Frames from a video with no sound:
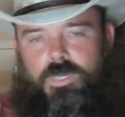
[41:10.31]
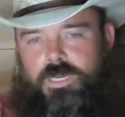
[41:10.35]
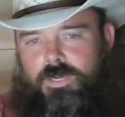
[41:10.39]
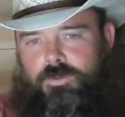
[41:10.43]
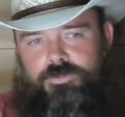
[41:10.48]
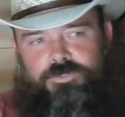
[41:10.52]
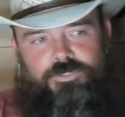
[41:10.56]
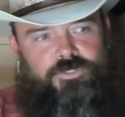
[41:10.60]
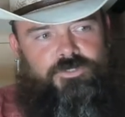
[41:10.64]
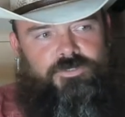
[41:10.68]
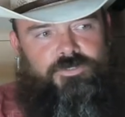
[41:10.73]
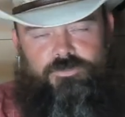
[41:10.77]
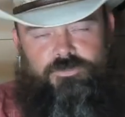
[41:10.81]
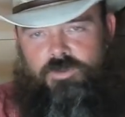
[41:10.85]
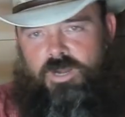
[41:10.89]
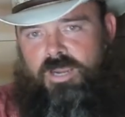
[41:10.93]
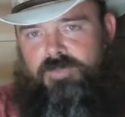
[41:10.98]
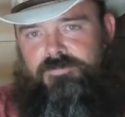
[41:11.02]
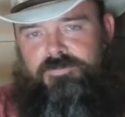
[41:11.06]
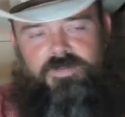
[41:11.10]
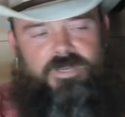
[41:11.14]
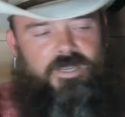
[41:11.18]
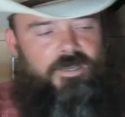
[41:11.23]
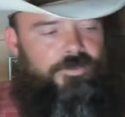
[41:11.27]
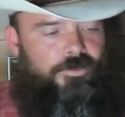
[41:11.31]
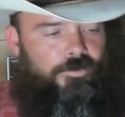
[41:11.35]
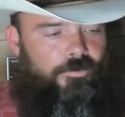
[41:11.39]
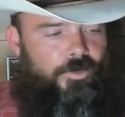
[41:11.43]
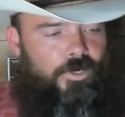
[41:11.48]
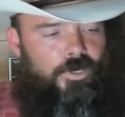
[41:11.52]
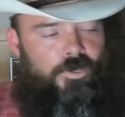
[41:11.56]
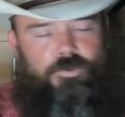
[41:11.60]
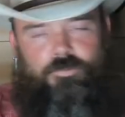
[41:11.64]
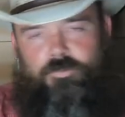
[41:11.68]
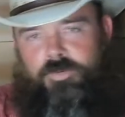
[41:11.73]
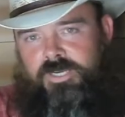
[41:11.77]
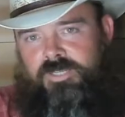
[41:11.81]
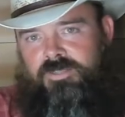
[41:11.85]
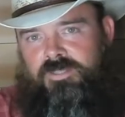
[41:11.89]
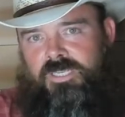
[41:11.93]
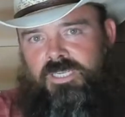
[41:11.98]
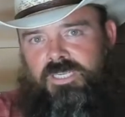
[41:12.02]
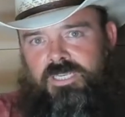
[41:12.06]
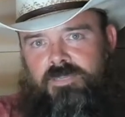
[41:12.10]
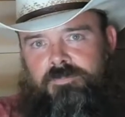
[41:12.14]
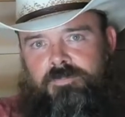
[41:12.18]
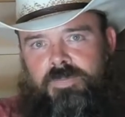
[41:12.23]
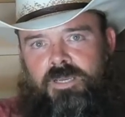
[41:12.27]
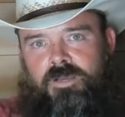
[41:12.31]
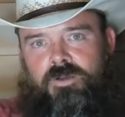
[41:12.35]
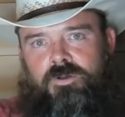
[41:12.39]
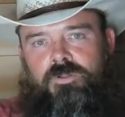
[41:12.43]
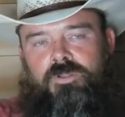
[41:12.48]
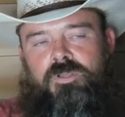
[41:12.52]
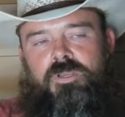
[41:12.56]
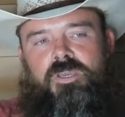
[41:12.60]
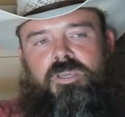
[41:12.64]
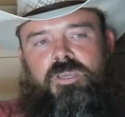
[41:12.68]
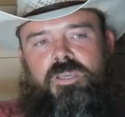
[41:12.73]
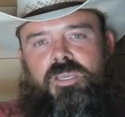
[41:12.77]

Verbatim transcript: I was just driving down the road reading the email,